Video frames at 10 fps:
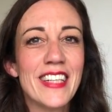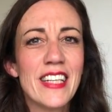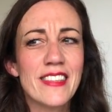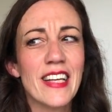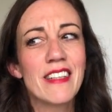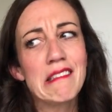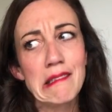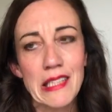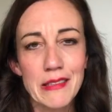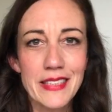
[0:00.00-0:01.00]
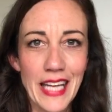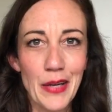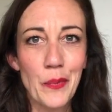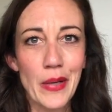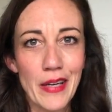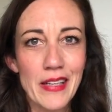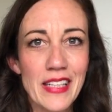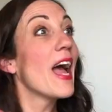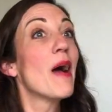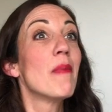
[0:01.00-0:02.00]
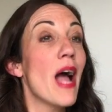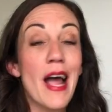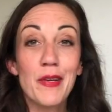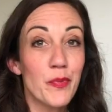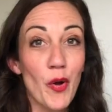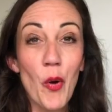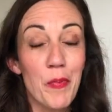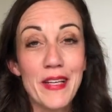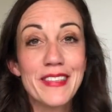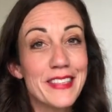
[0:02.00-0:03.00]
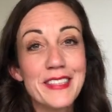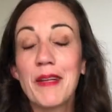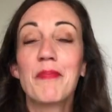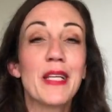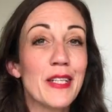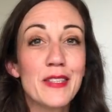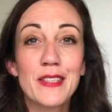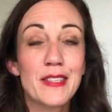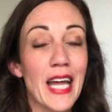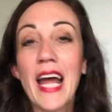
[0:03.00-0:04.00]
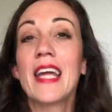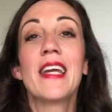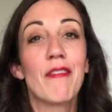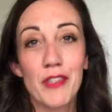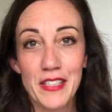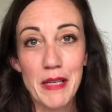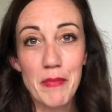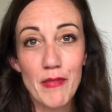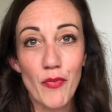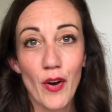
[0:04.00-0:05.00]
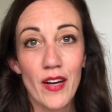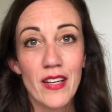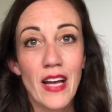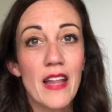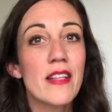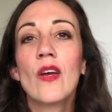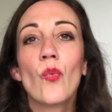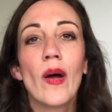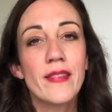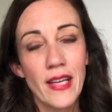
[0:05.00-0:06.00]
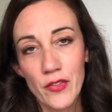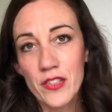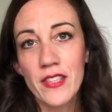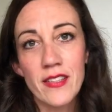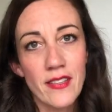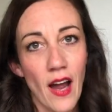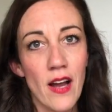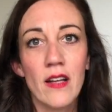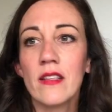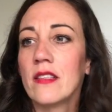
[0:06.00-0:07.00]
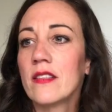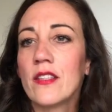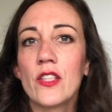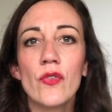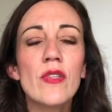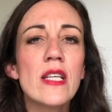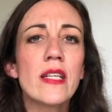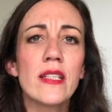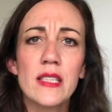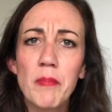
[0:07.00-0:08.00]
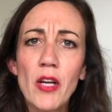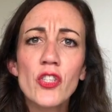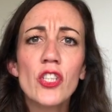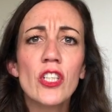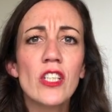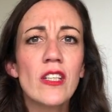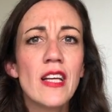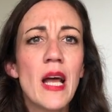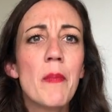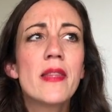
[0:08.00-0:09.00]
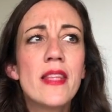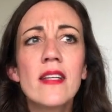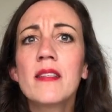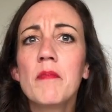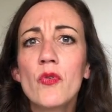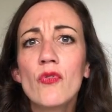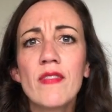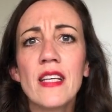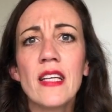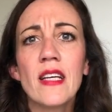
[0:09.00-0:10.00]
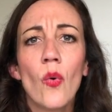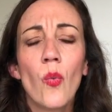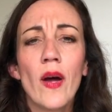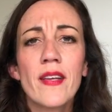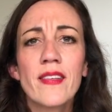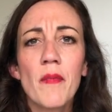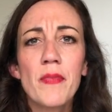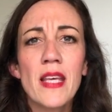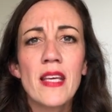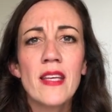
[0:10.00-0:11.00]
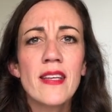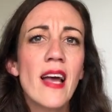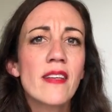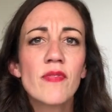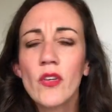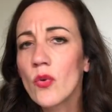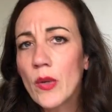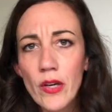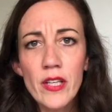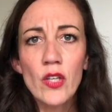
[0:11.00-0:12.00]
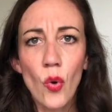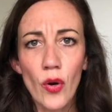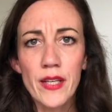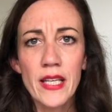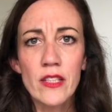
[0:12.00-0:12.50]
saying, "Oh, that was kind of weird." My eyes were open to some things that I had never seen before. I think Wes Anderson's style is unique and special, but this movie was something, yes, very weird and quirky and